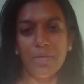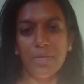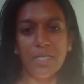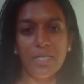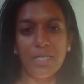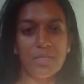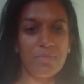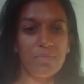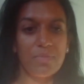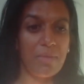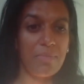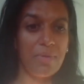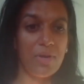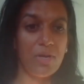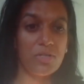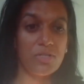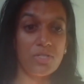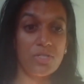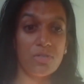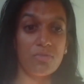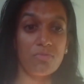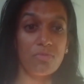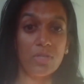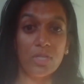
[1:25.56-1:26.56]
because my
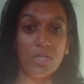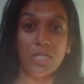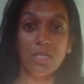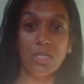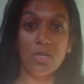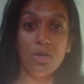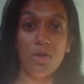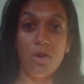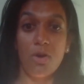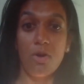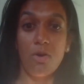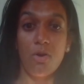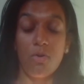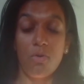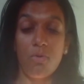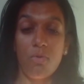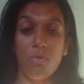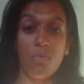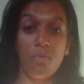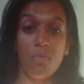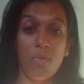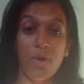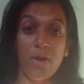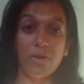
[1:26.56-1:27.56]
parents didn't really
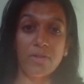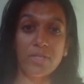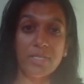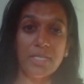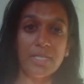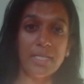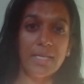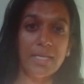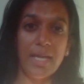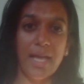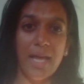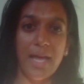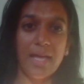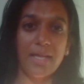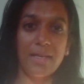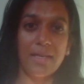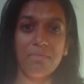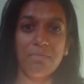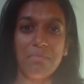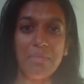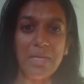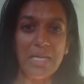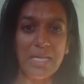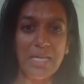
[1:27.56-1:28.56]
know where to get
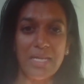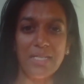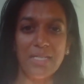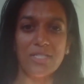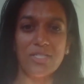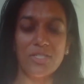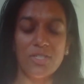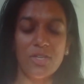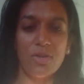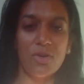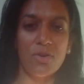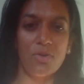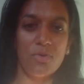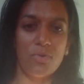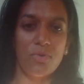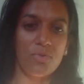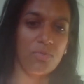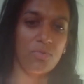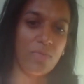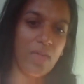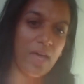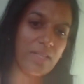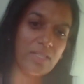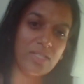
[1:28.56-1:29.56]
meat.
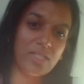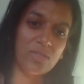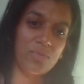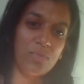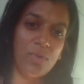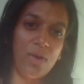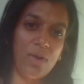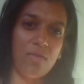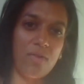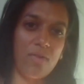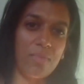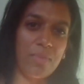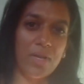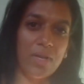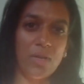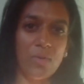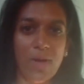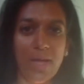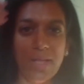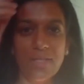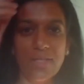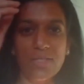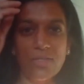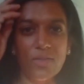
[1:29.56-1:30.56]
So that's where everybody
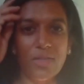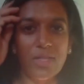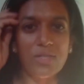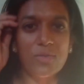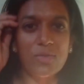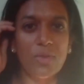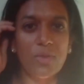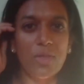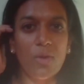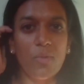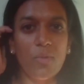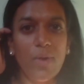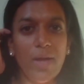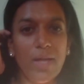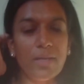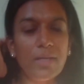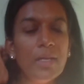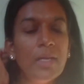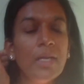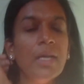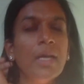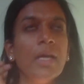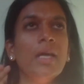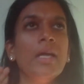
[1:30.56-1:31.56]
went. So that's where they went.
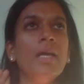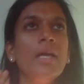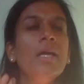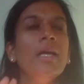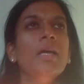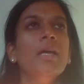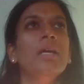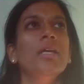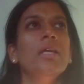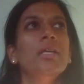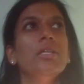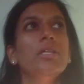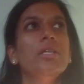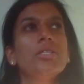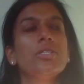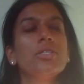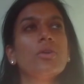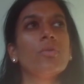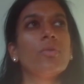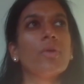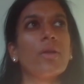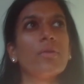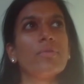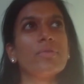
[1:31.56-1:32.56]

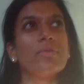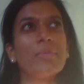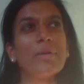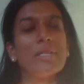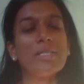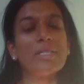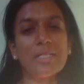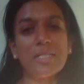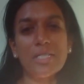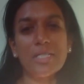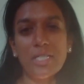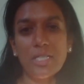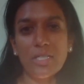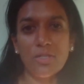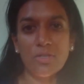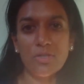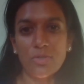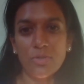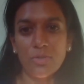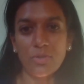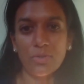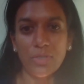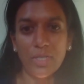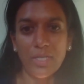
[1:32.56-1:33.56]
So when I was about 15
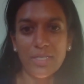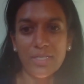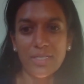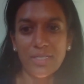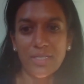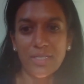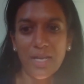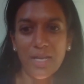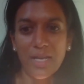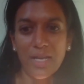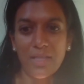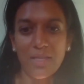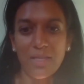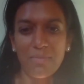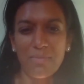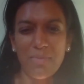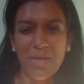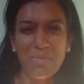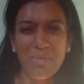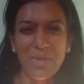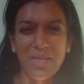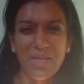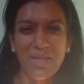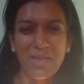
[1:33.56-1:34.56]
years old, I decided that
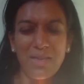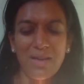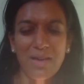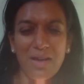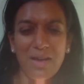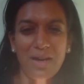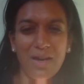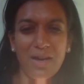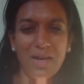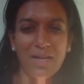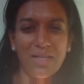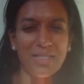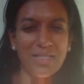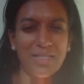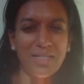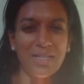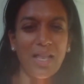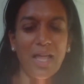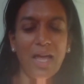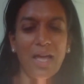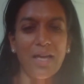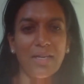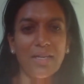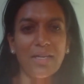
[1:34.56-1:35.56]
maybe I
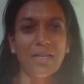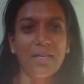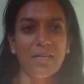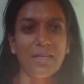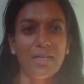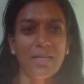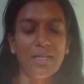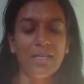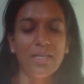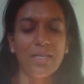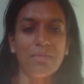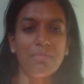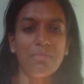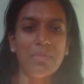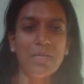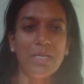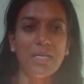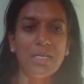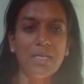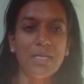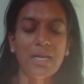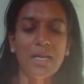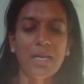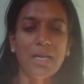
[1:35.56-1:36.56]
didn't like eating
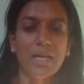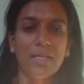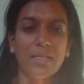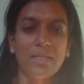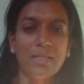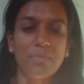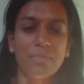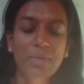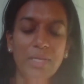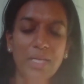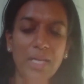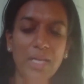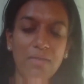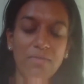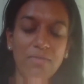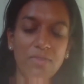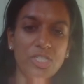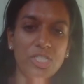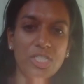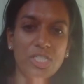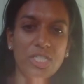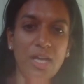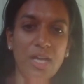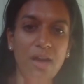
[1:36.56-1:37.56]
meat and became
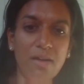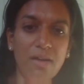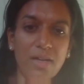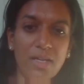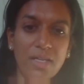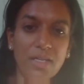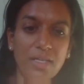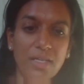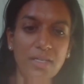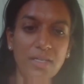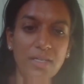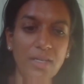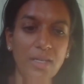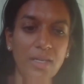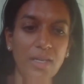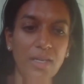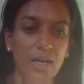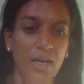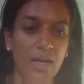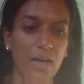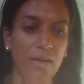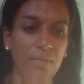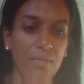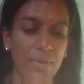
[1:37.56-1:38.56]
vegetarian,
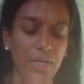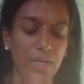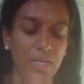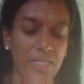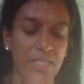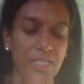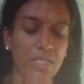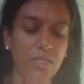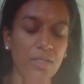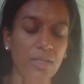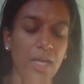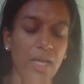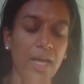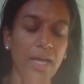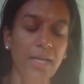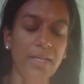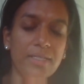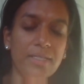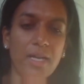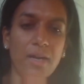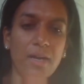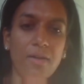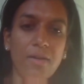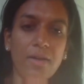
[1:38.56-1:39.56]
but I still
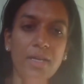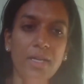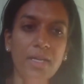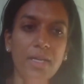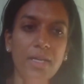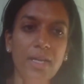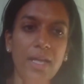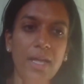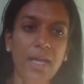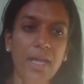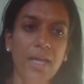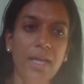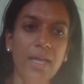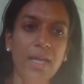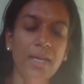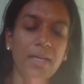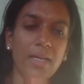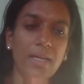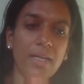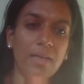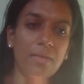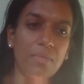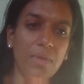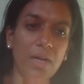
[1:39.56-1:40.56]
had dairy and
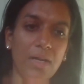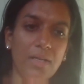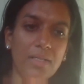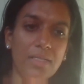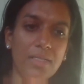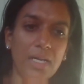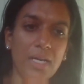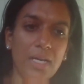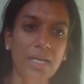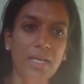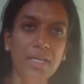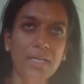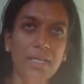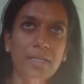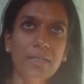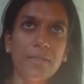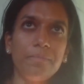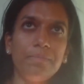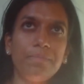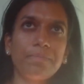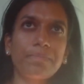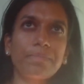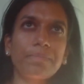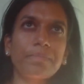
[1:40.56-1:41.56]
egg in my diet.
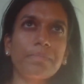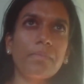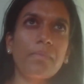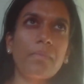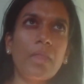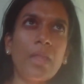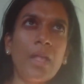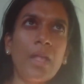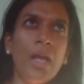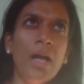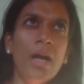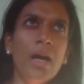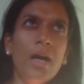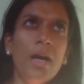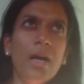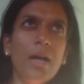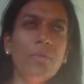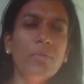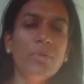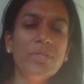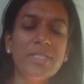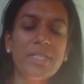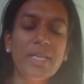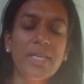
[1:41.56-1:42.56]

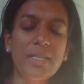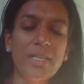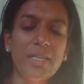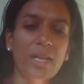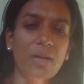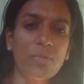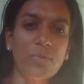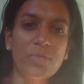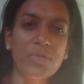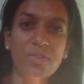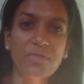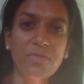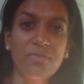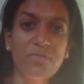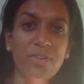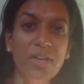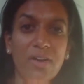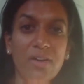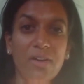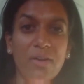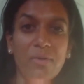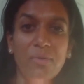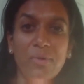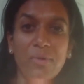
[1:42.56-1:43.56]
I would say that I
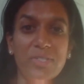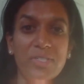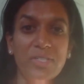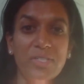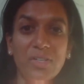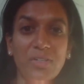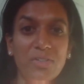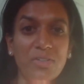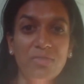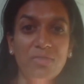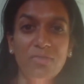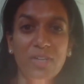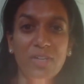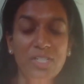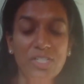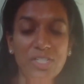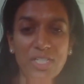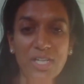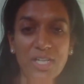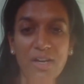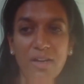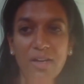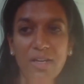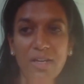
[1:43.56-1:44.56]
wasn't a good
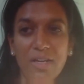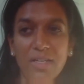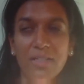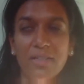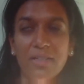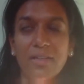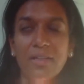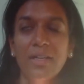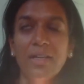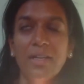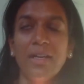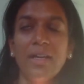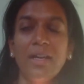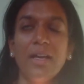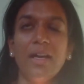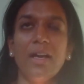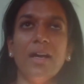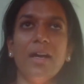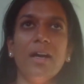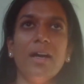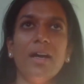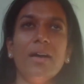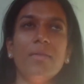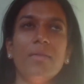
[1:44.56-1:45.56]
vegetarian.
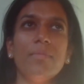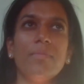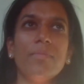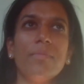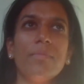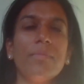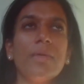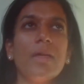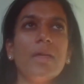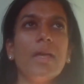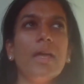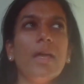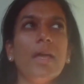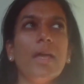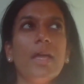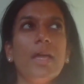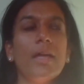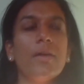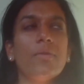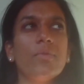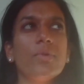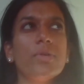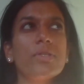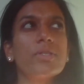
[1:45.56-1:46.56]

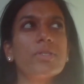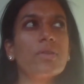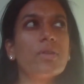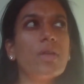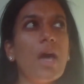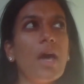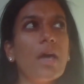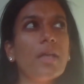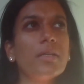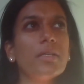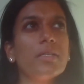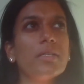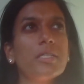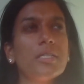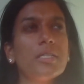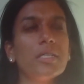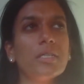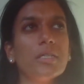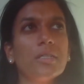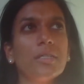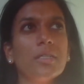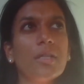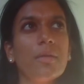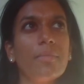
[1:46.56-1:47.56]
It was not
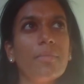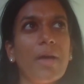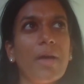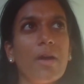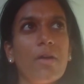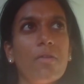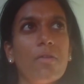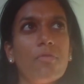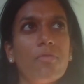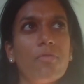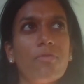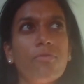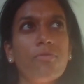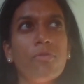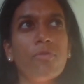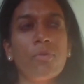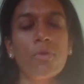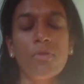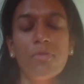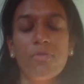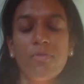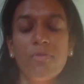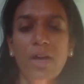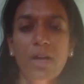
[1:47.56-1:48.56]
until about
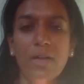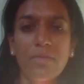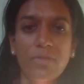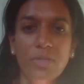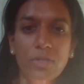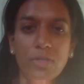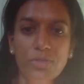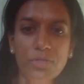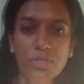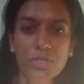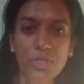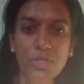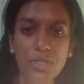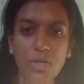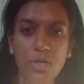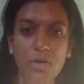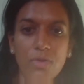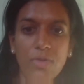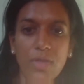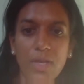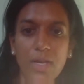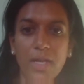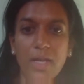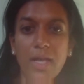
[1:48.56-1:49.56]
4 or 5 years
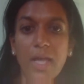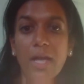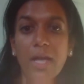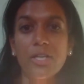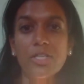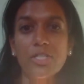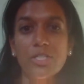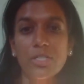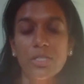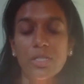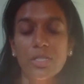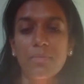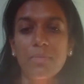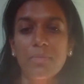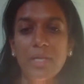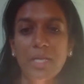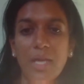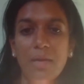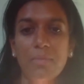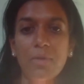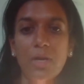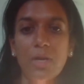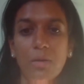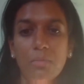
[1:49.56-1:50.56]
ago that I actually
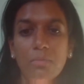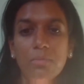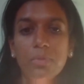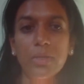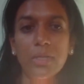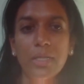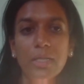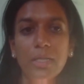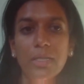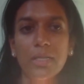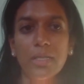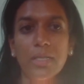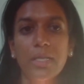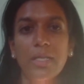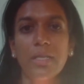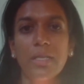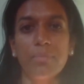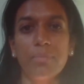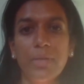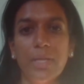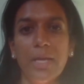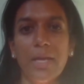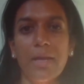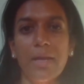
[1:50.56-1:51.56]
became
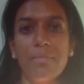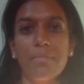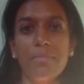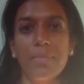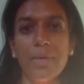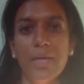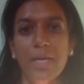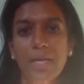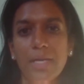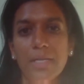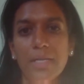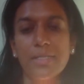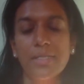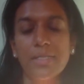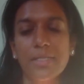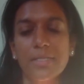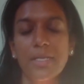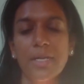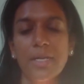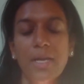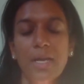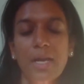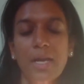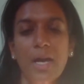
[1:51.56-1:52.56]
completely plant-based.
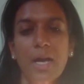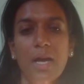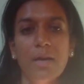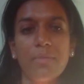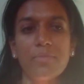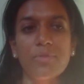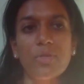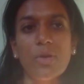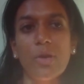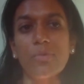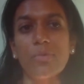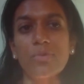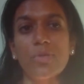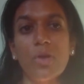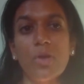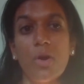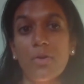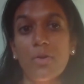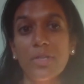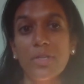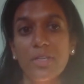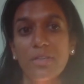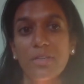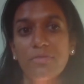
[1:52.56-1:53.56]
So I was
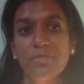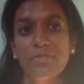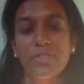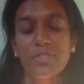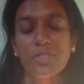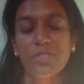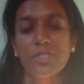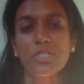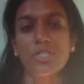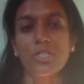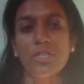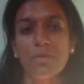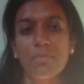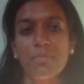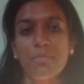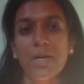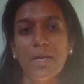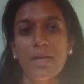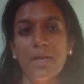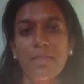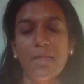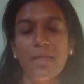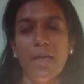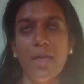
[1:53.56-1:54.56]
already a physician
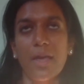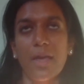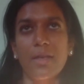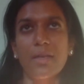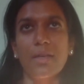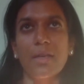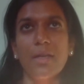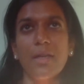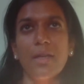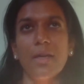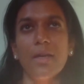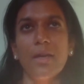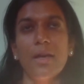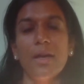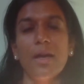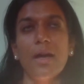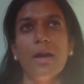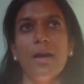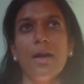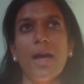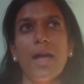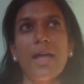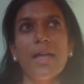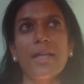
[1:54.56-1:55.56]
by then.
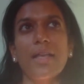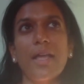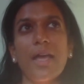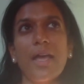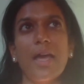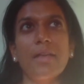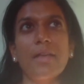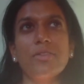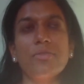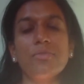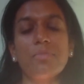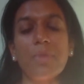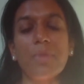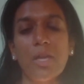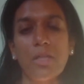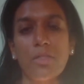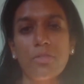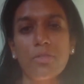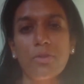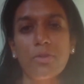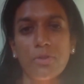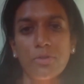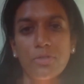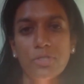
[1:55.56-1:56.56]
I had my
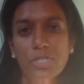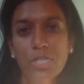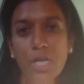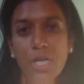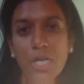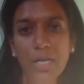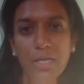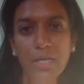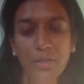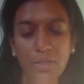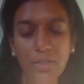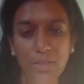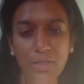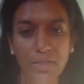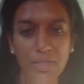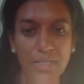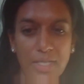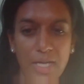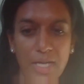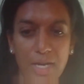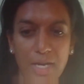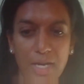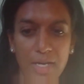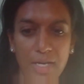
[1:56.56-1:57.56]
third child at the
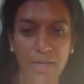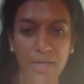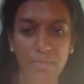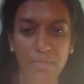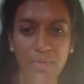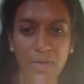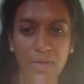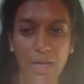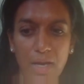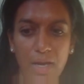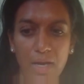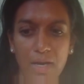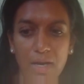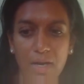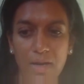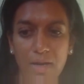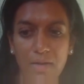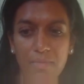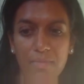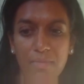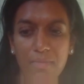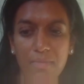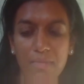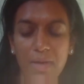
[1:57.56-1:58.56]
time,
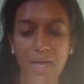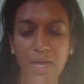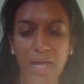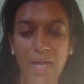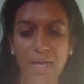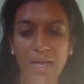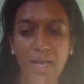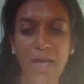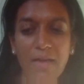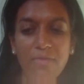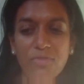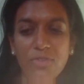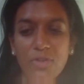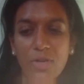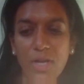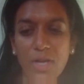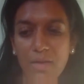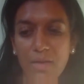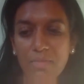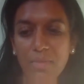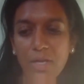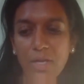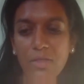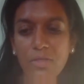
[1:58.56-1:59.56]
and after I
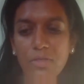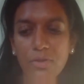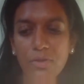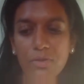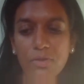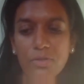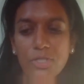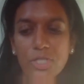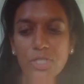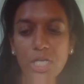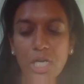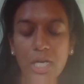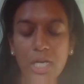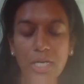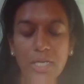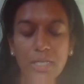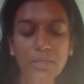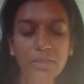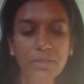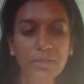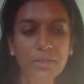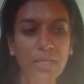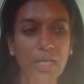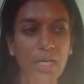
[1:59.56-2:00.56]
had my third
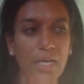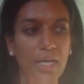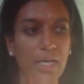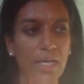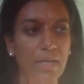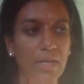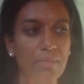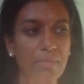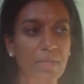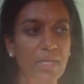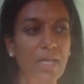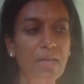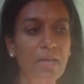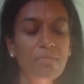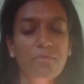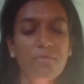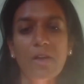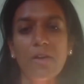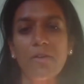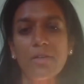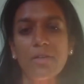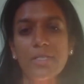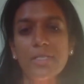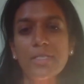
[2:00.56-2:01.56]
child, I became
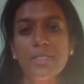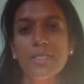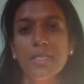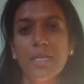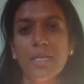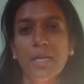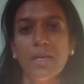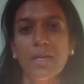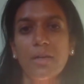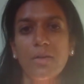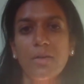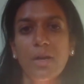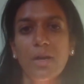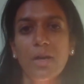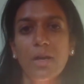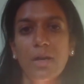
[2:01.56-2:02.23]
very sick